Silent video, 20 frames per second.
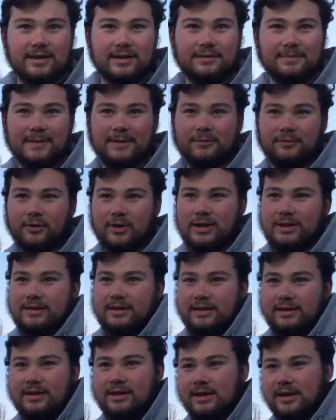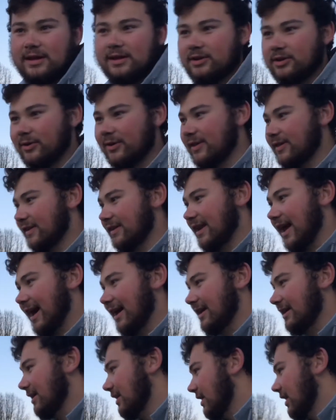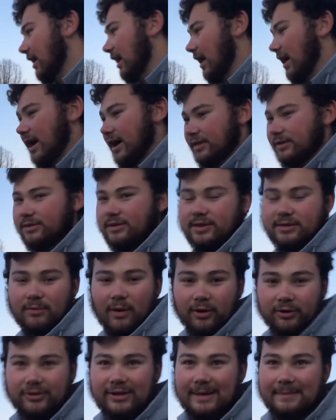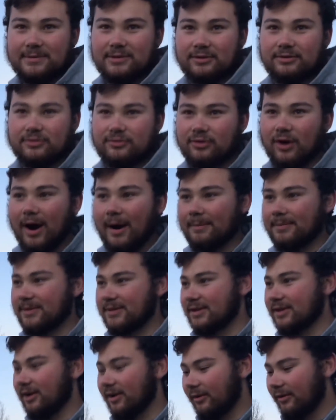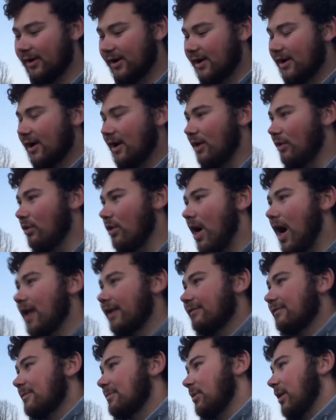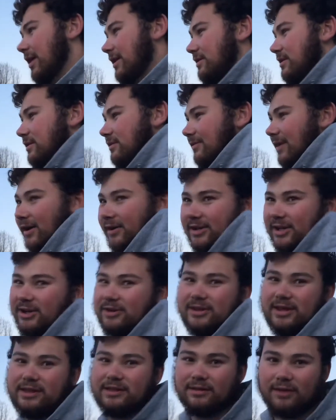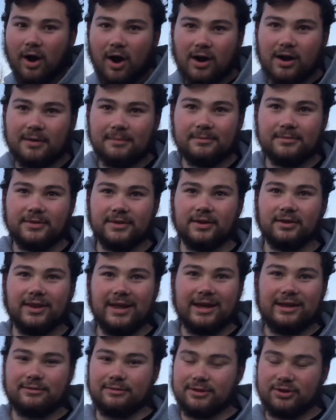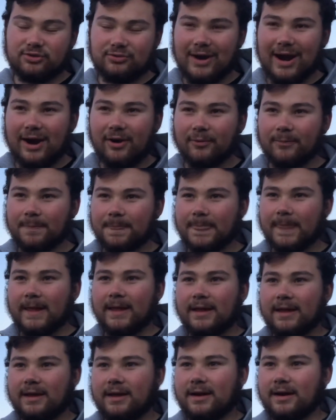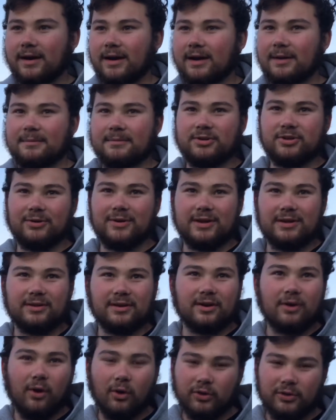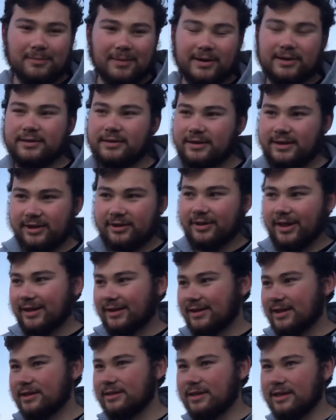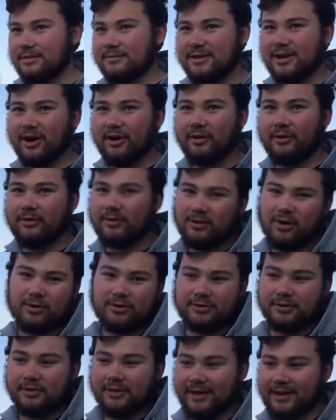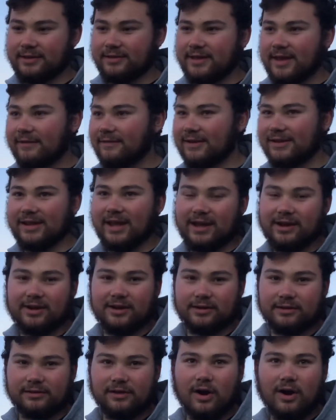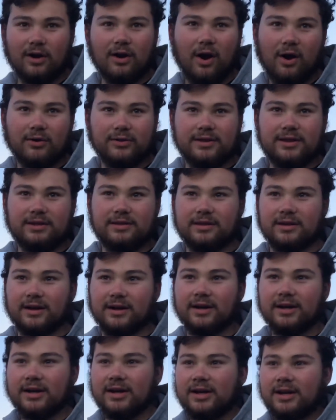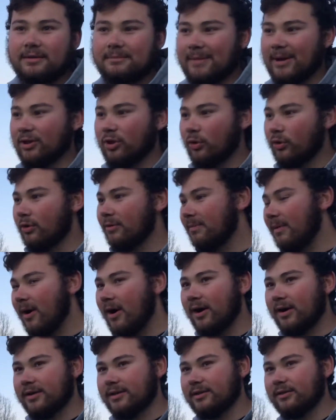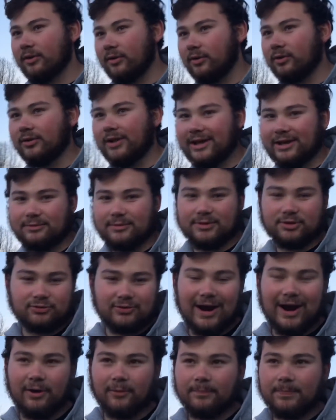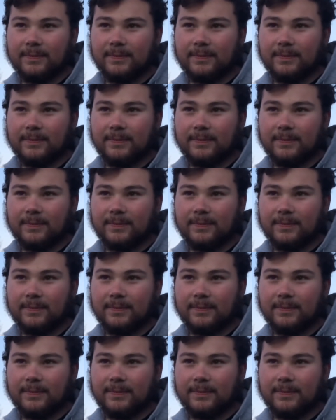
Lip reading: been freezing during the night, so these water temps are dropped. A lot of the places around here, they stock the lakes with trout. During the colder months of the year like this, as we go closer to Thanksgiving, they're going to stock all these my local ponds and local lakes with trout,